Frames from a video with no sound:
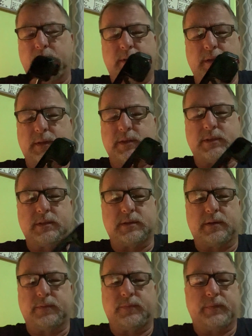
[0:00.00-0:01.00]
These things
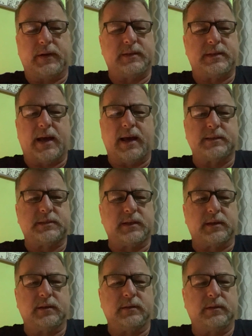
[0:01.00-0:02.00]
are
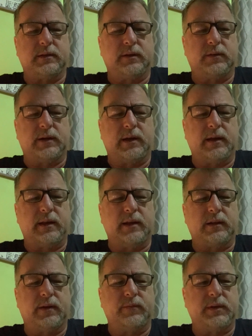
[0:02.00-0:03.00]
fantastic. I
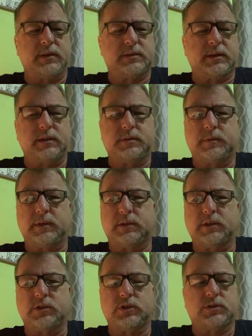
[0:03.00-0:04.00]
love these things.
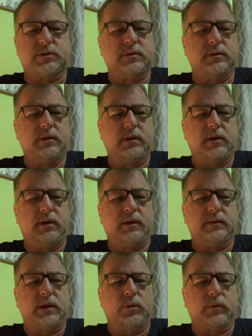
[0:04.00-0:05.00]

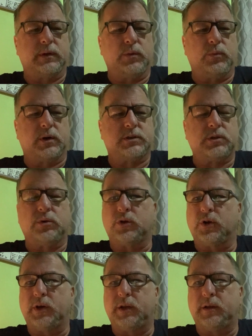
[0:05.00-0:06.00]
They work so
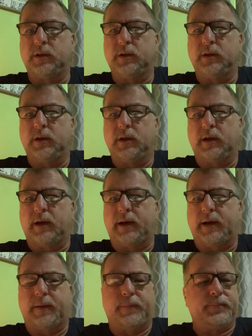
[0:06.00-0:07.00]
good.
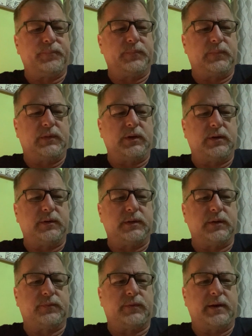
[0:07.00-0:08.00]

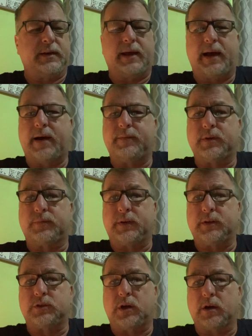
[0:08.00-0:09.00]
They're fun to have. They're
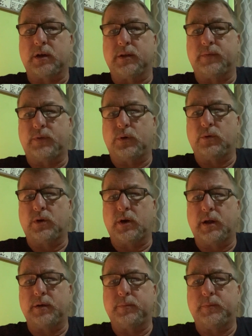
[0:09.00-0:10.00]
fun to talk on the phone
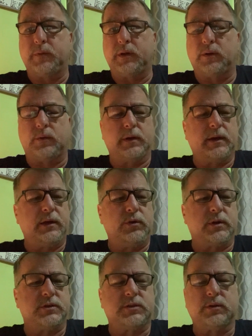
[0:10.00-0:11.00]
on. You
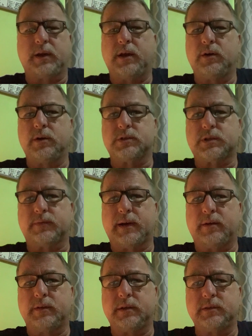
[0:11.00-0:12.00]
can still hear your
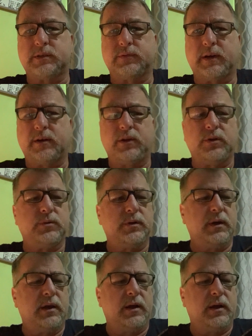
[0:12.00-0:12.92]
surroundings around you.